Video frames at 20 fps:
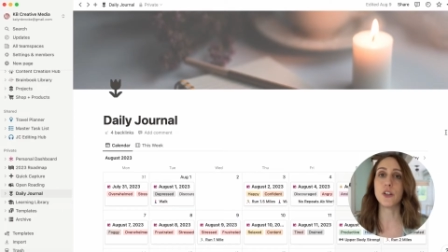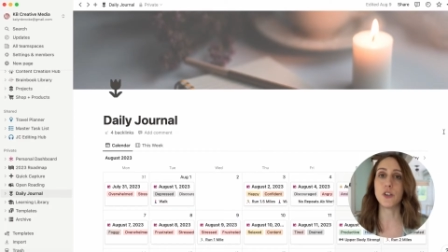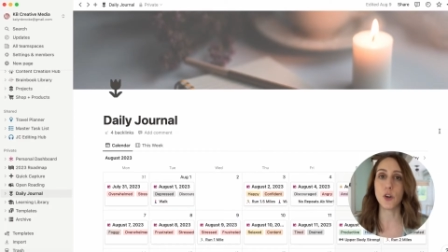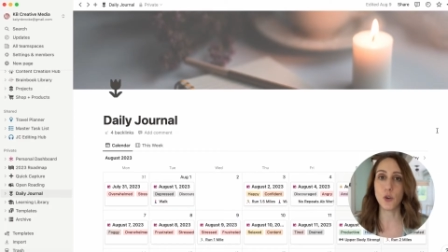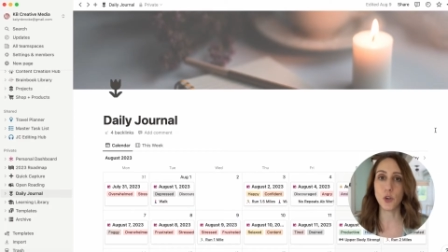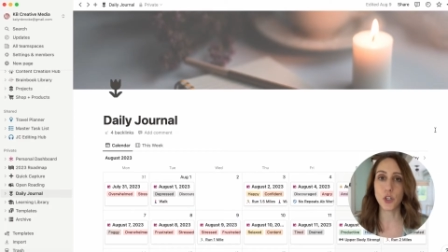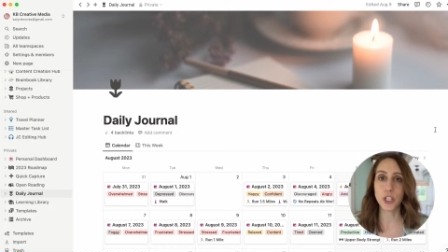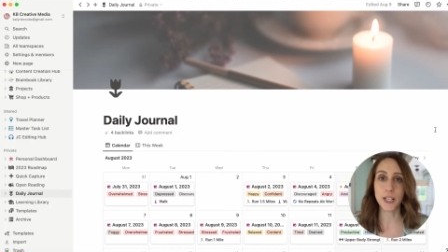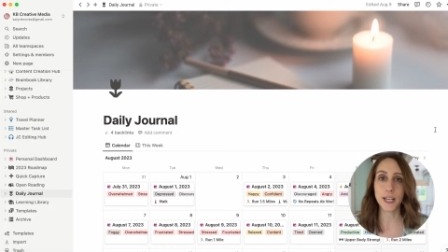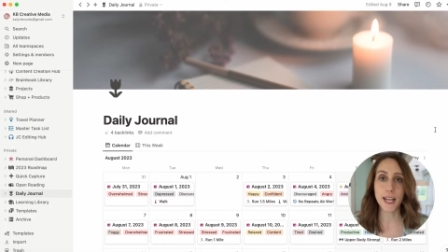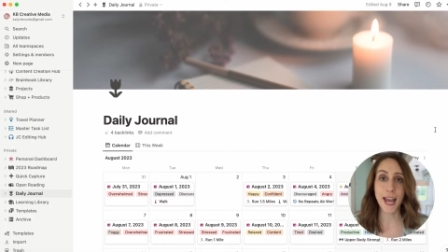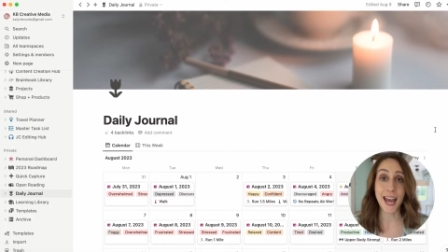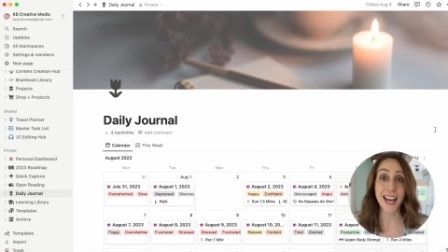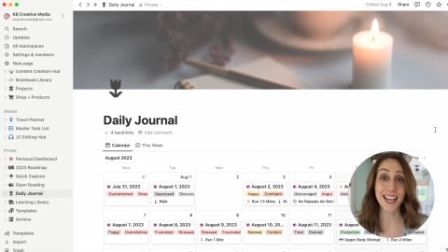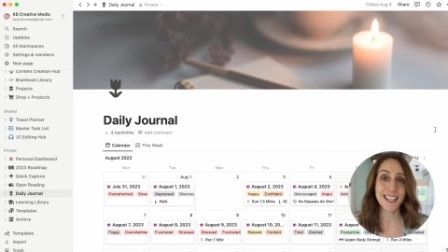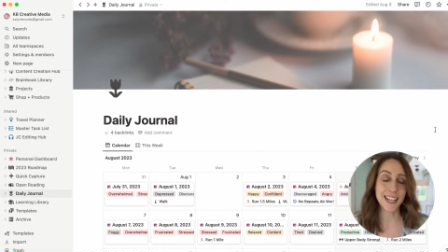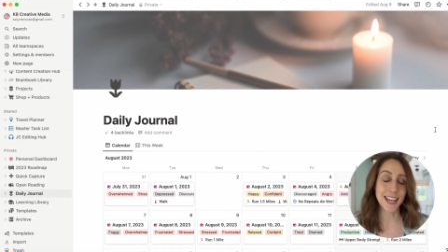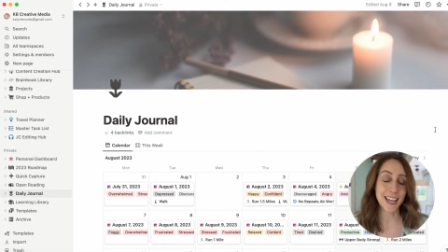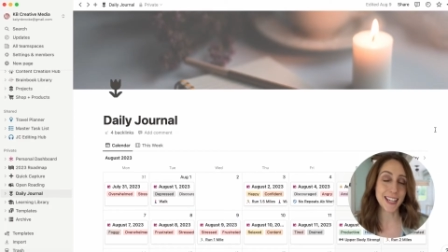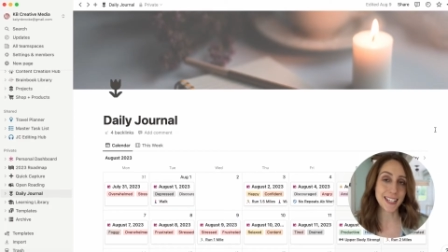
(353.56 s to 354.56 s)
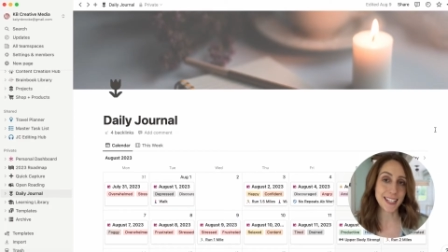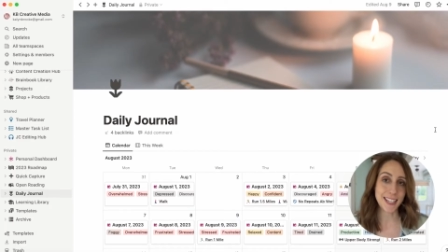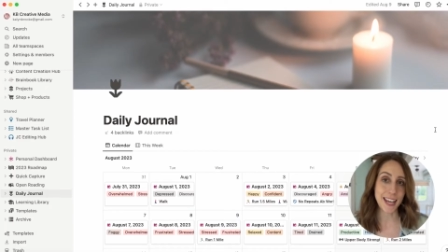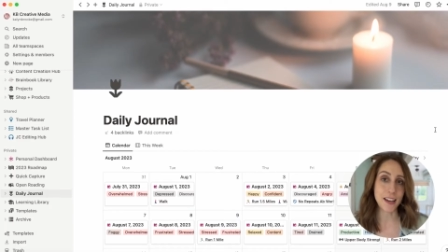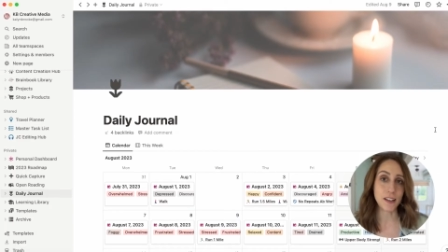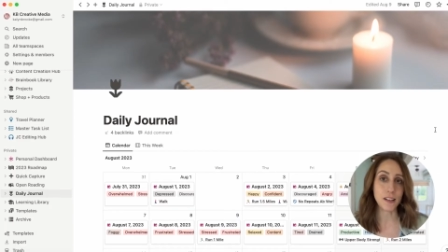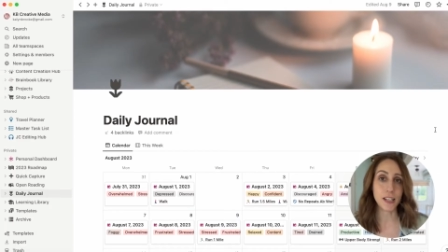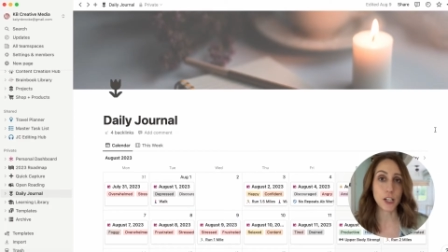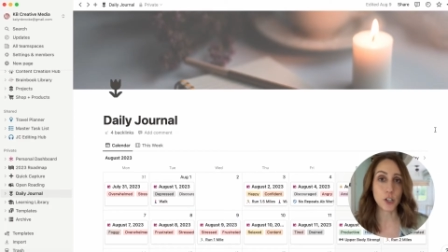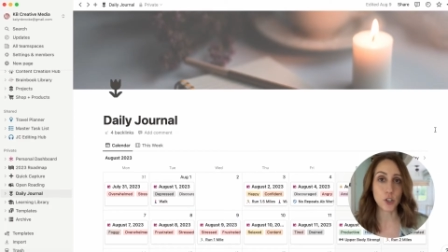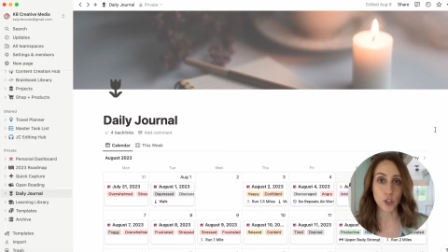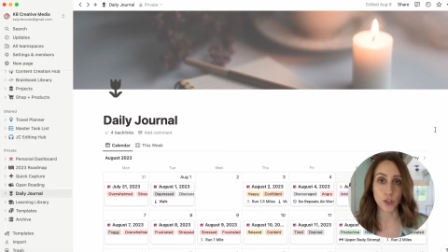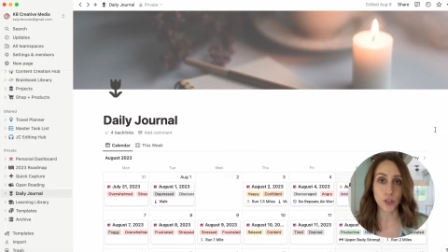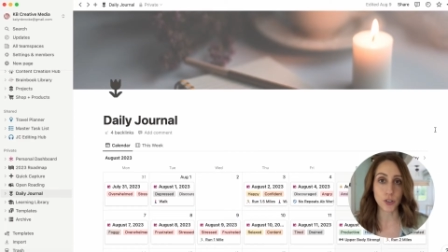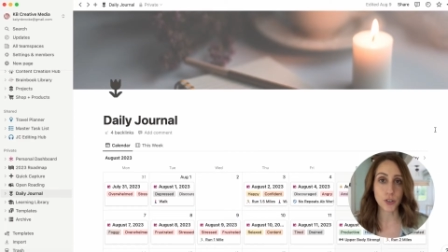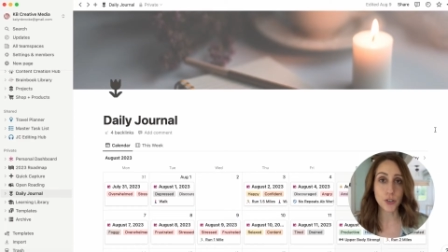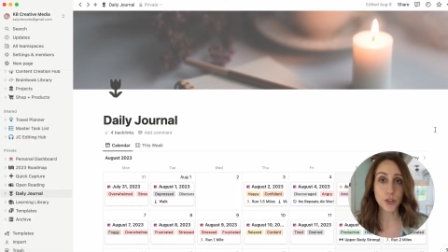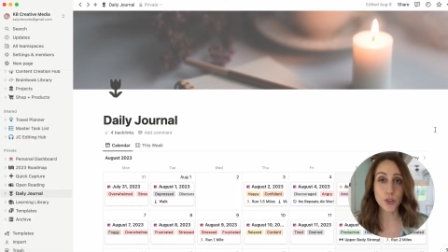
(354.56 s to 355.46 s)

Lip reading: Notion as a daily journal.